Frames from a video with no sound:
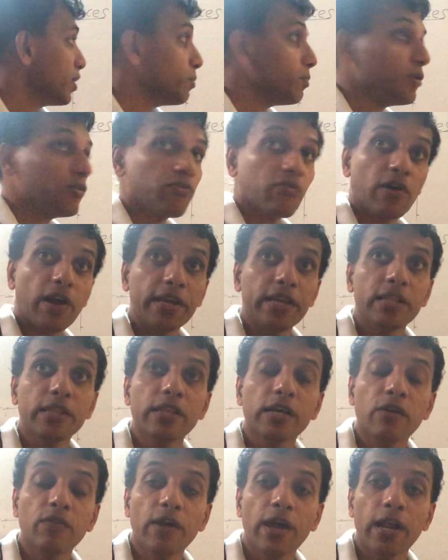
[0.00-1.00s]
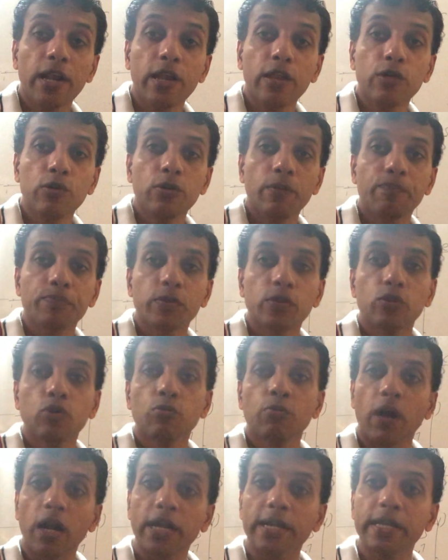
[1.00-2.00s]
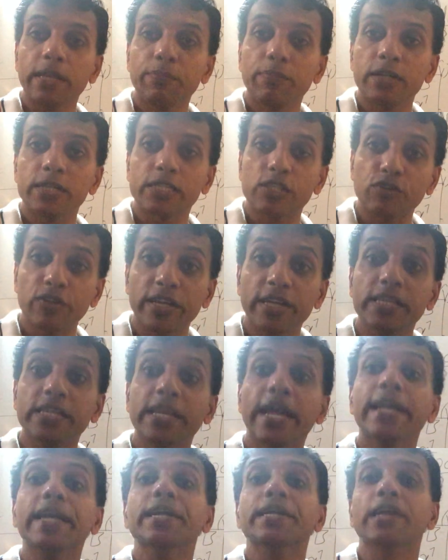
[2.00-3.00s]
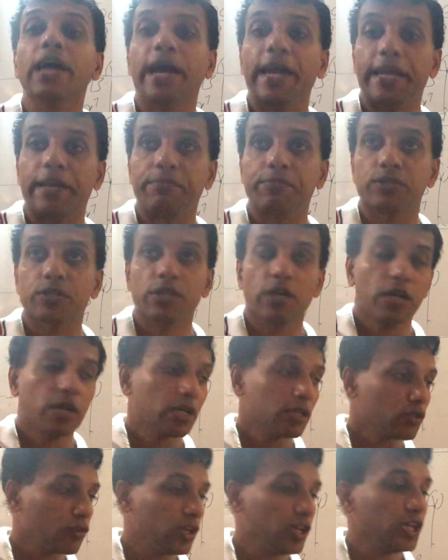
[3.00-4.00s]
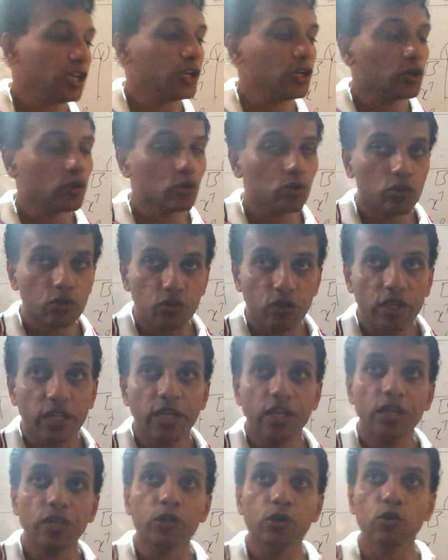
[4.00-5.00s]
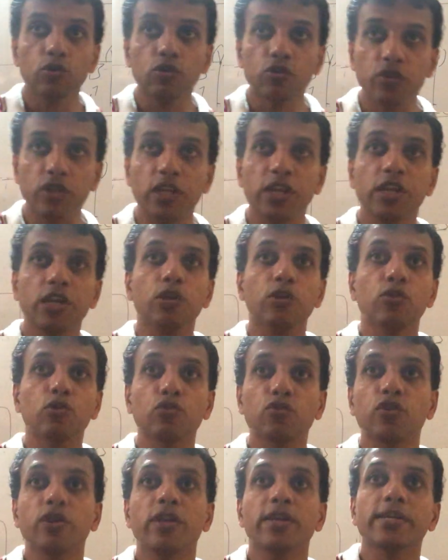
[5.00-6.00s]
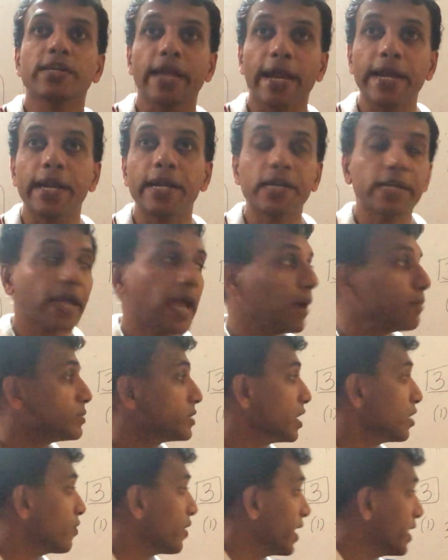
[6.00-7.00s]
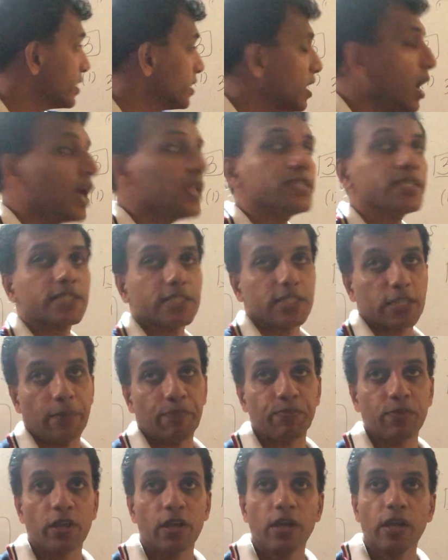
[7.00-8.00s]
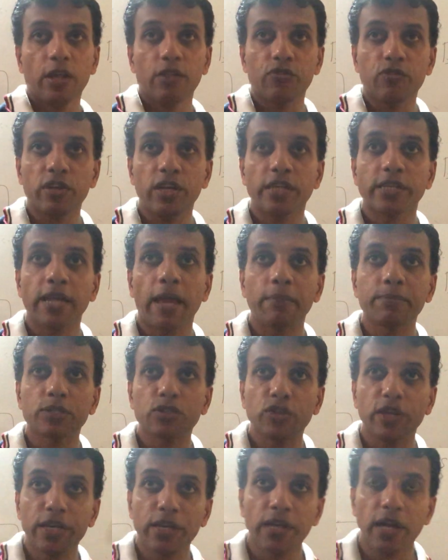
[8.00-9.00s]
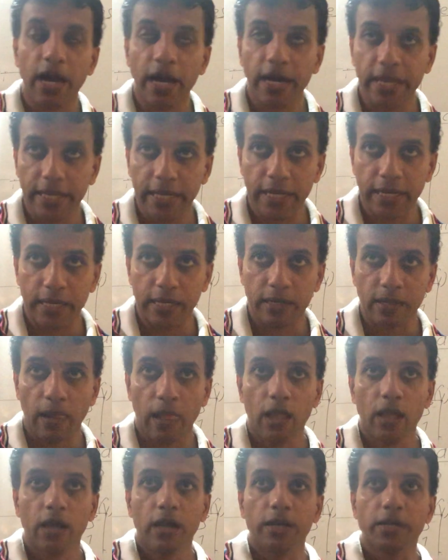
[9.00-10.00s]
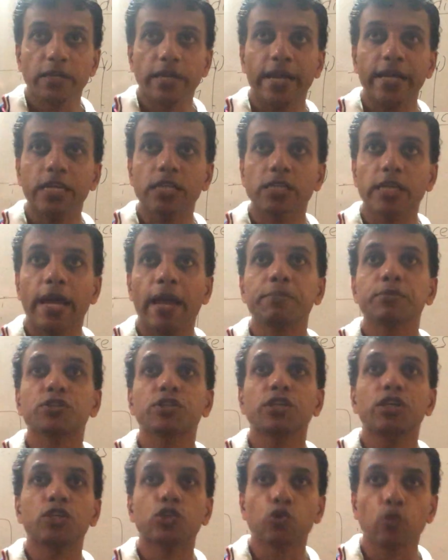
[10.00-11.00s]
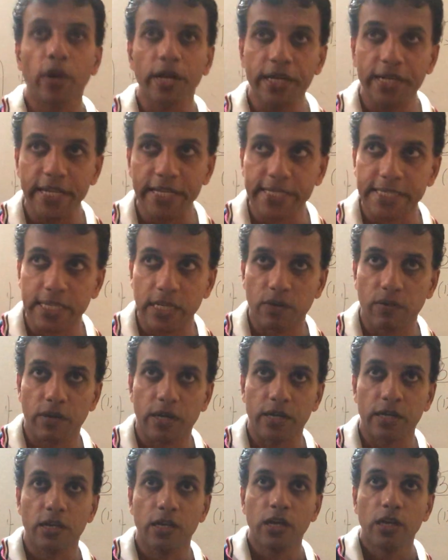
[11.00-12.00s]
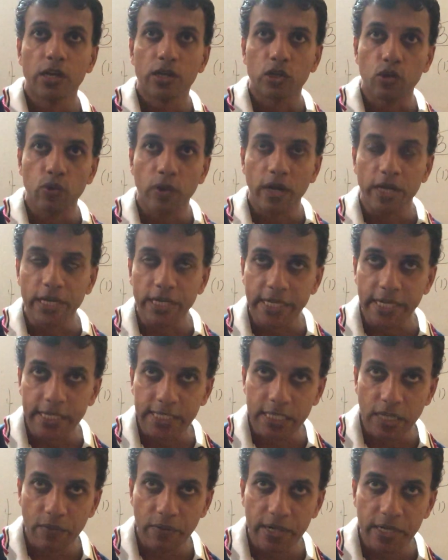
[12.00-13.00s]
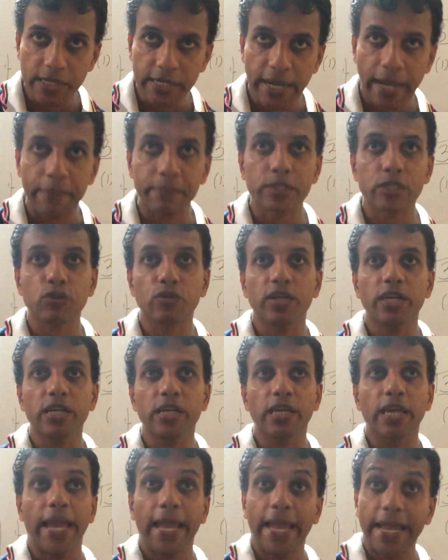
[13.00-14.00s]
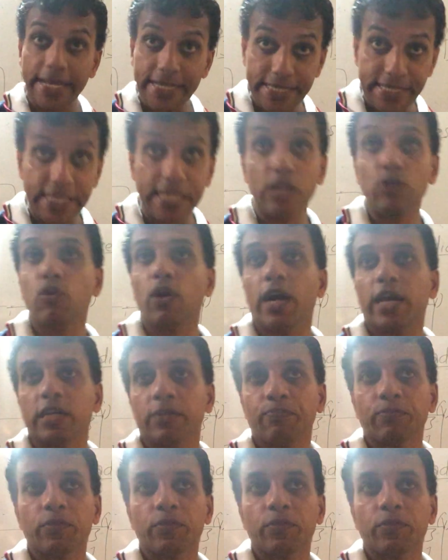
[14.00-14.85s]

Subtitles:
do you mean find the value? You multiple 3 10 times. 3 into 3 into 3 into 3 10 times and write the answer. 3 times 3 9. 9 times 3 27. 27 times 3 81.